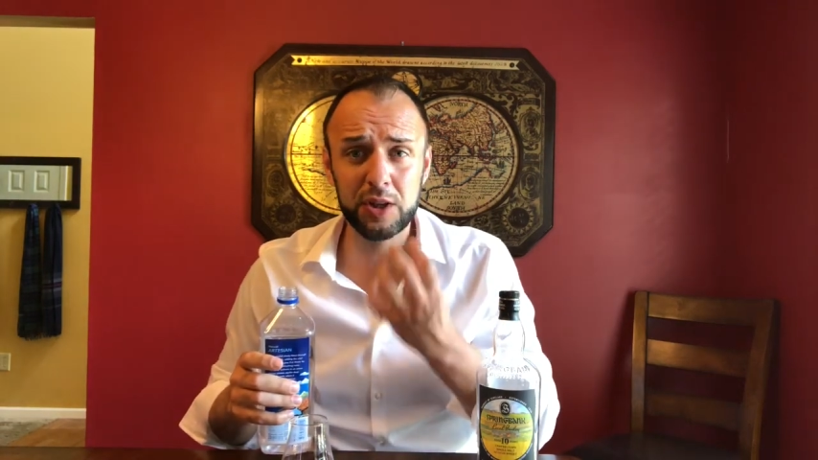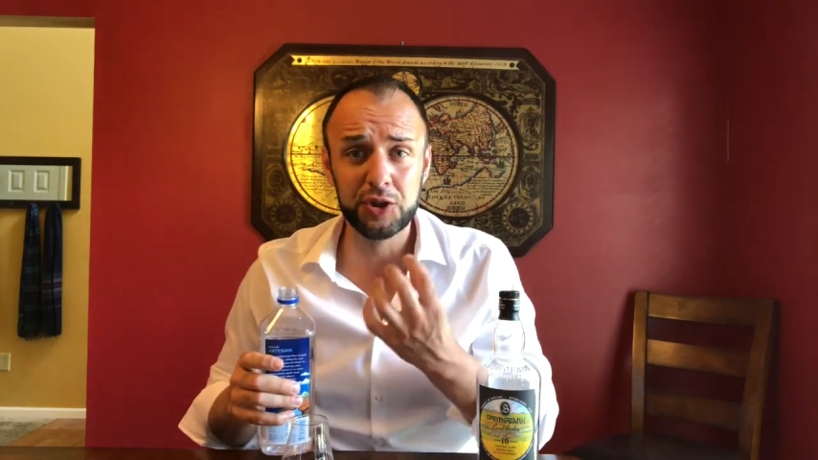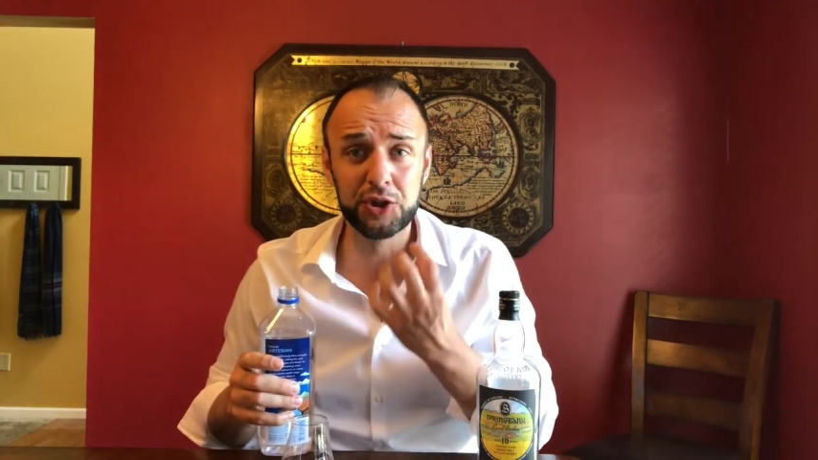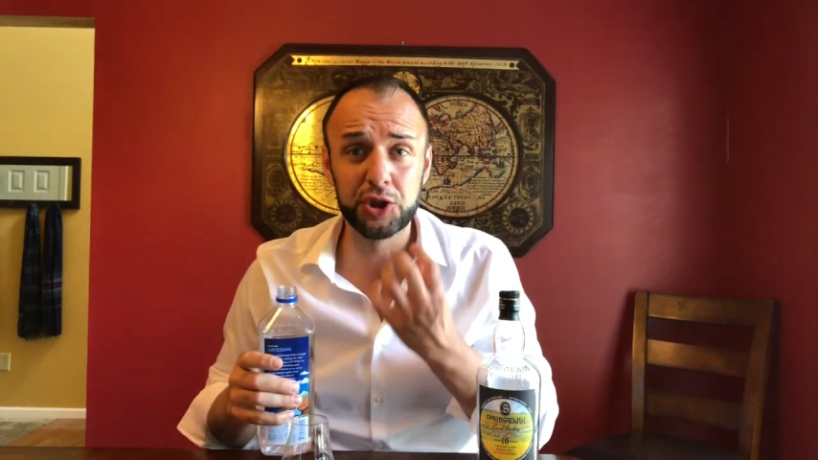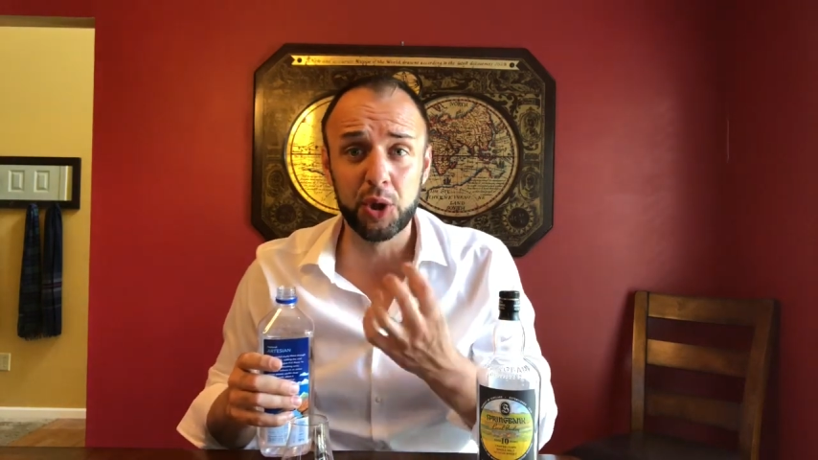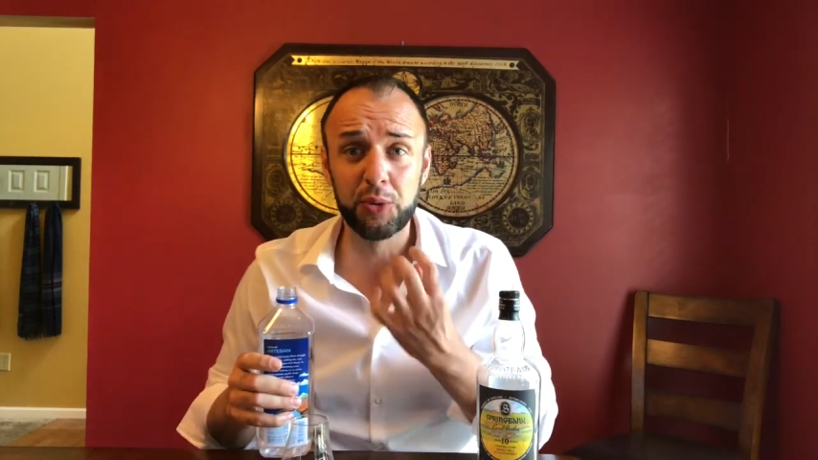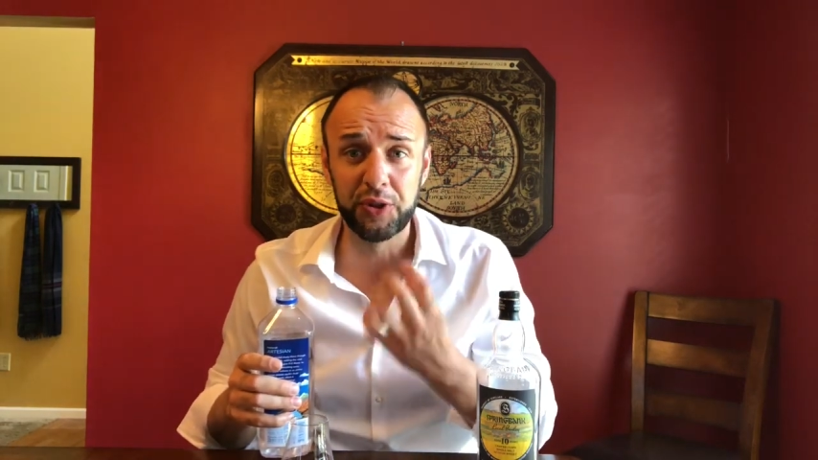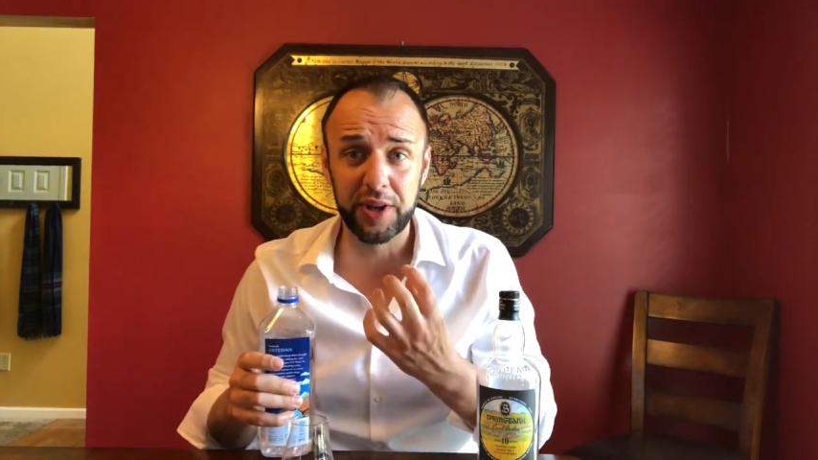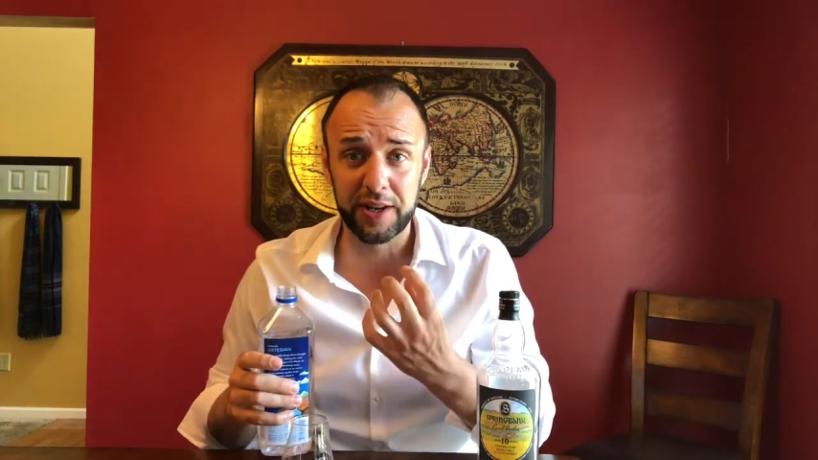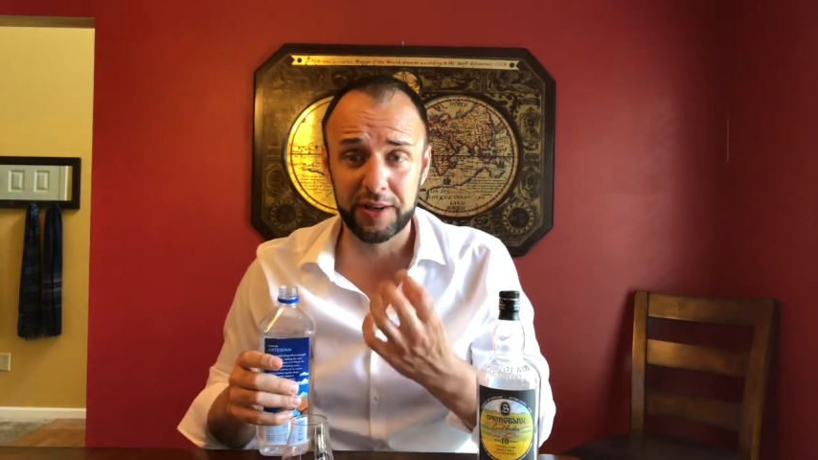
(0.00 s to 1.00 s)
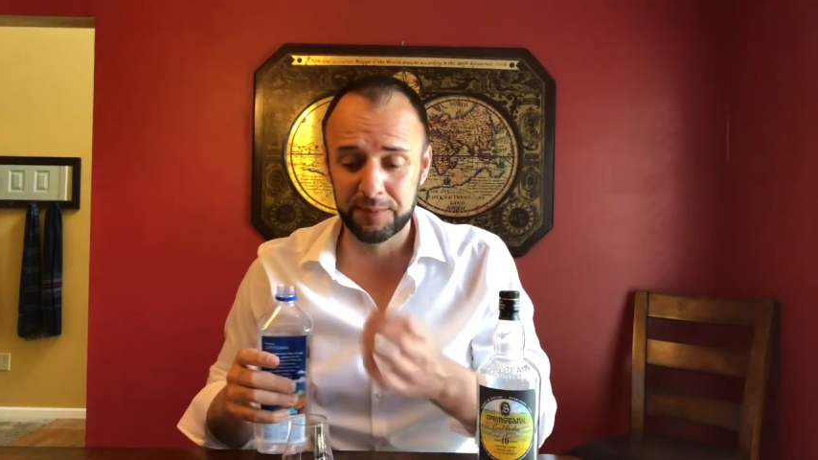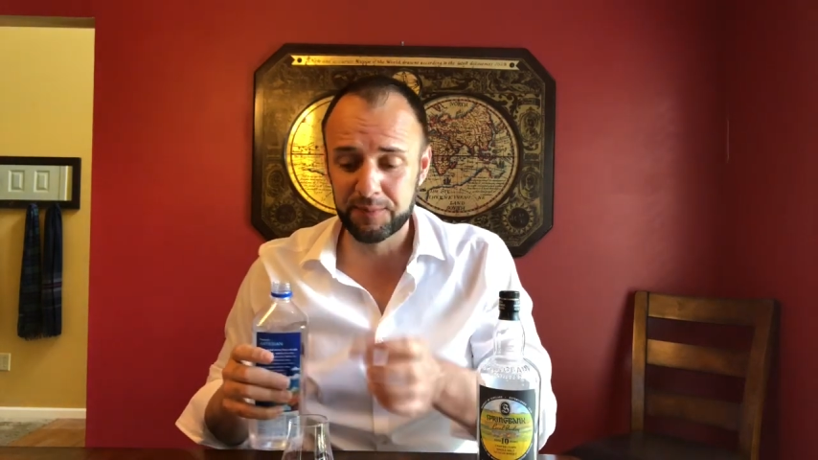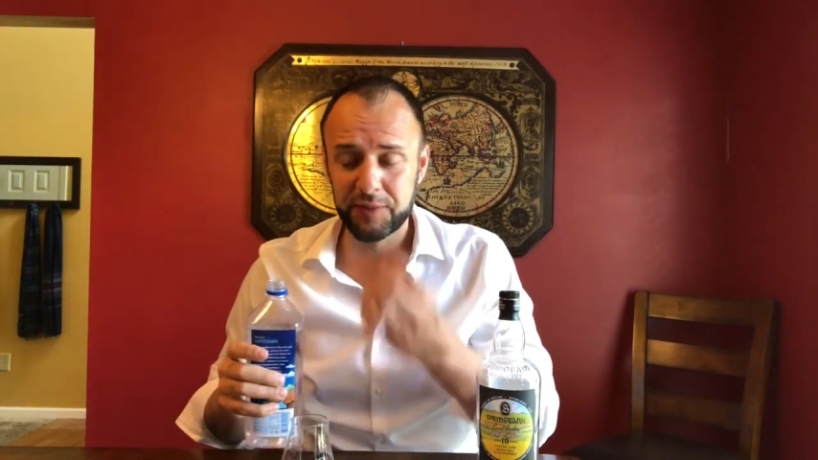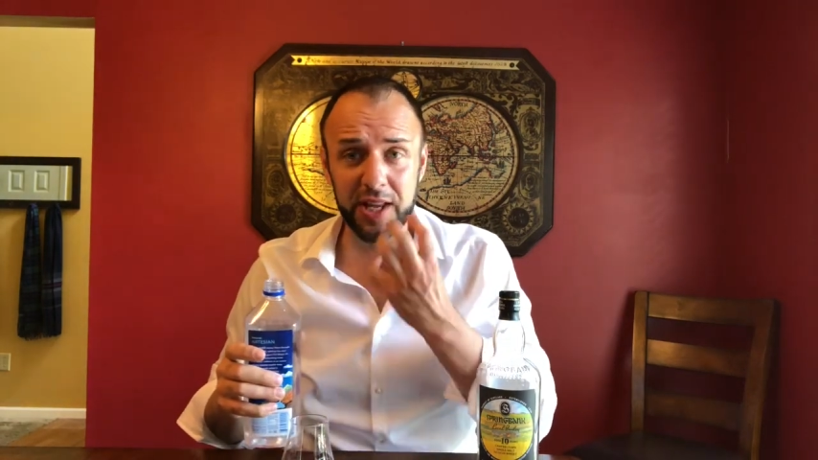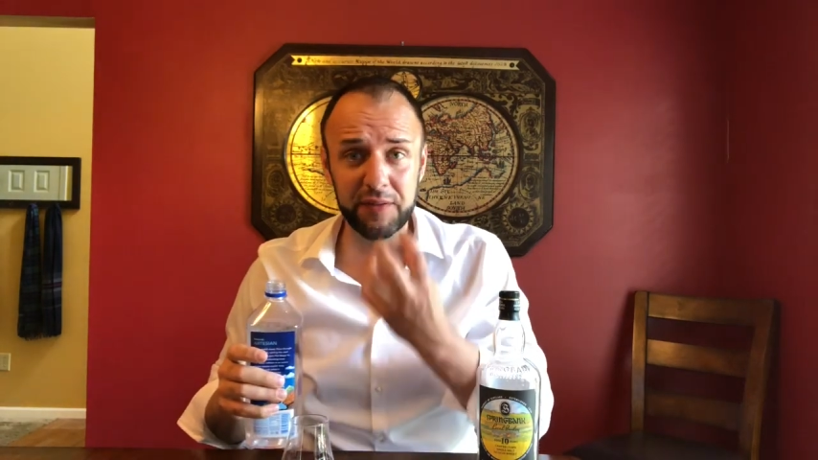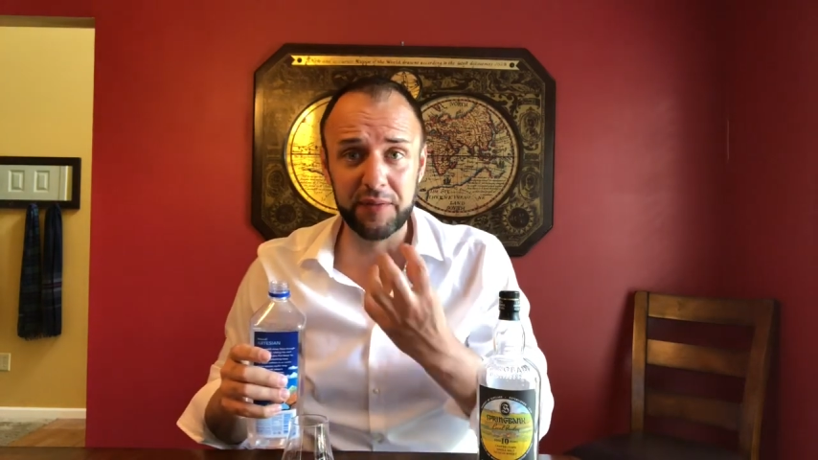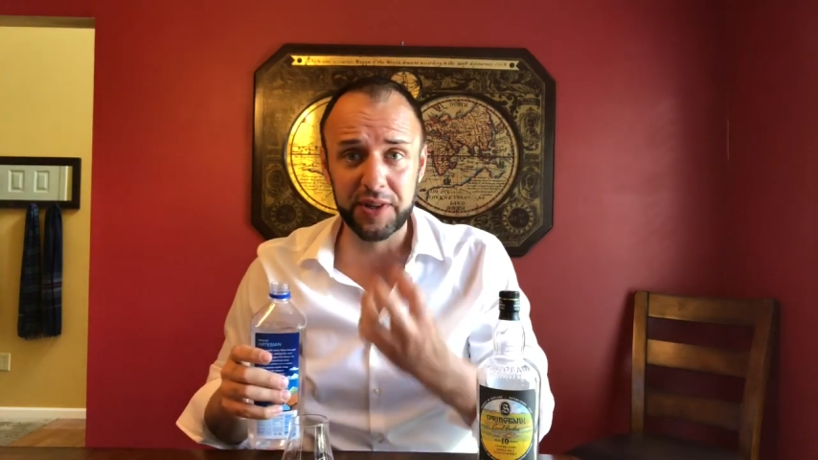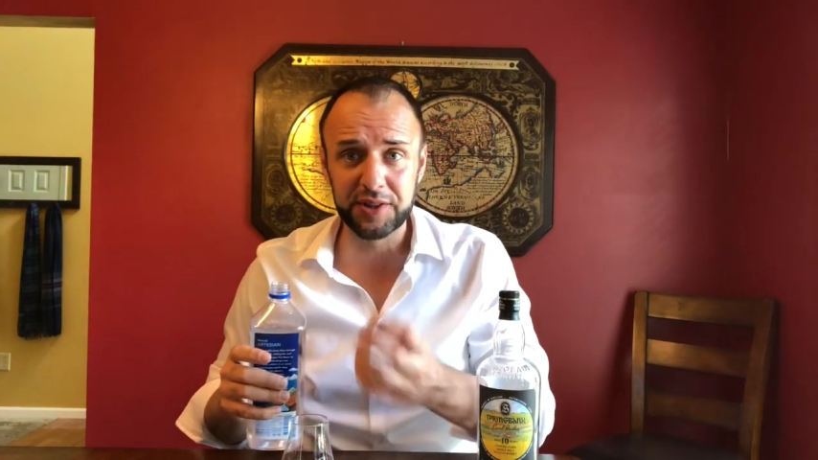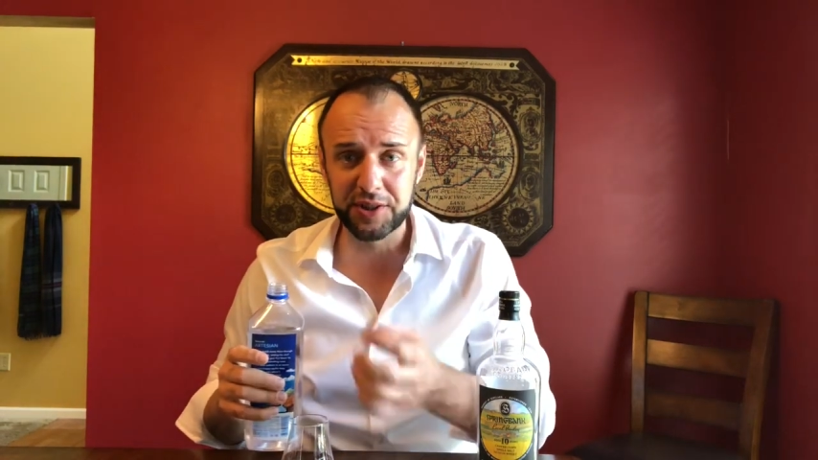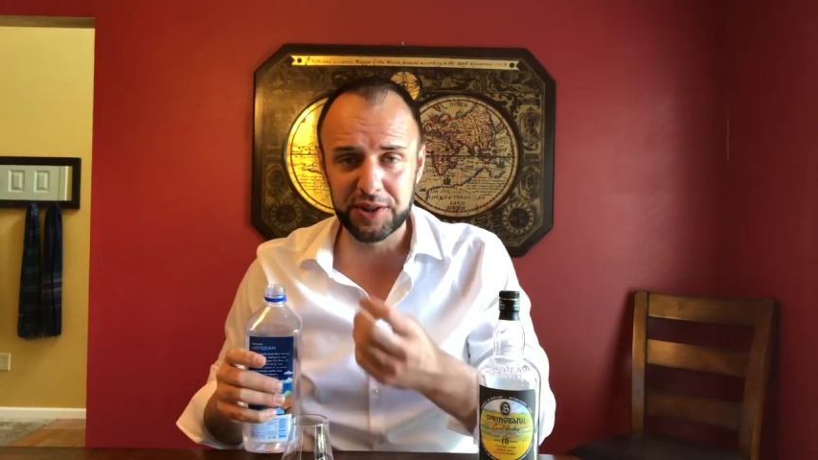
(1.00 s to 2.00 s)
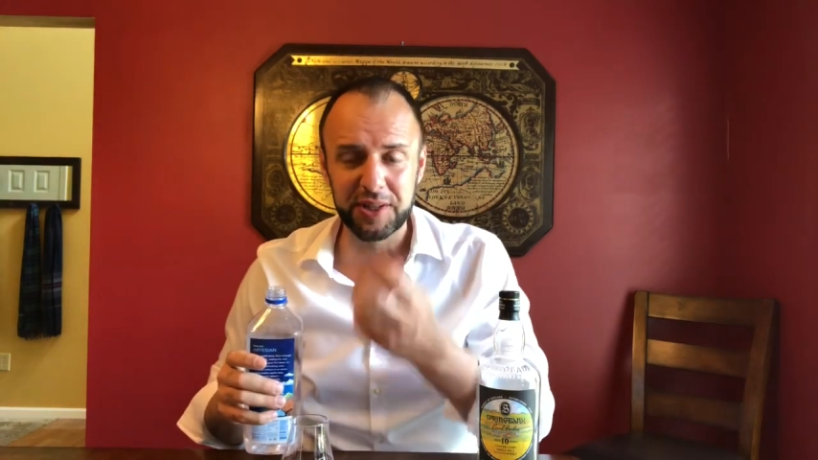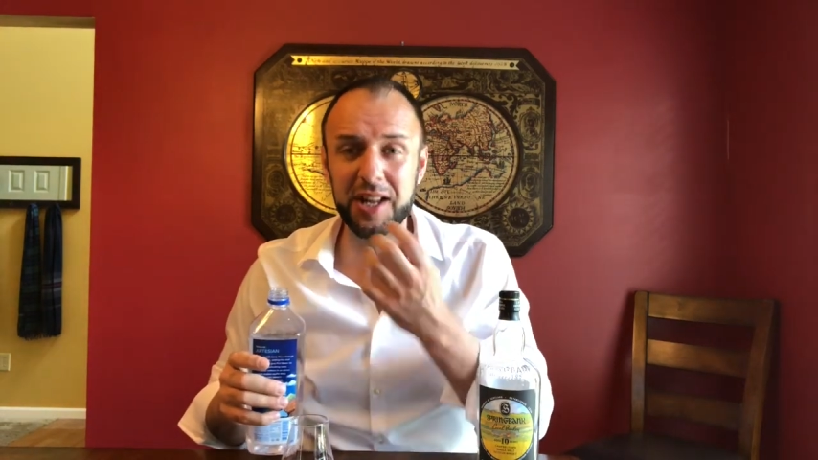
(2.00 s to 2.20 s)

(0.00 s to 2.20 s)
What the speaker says: So thick and viscous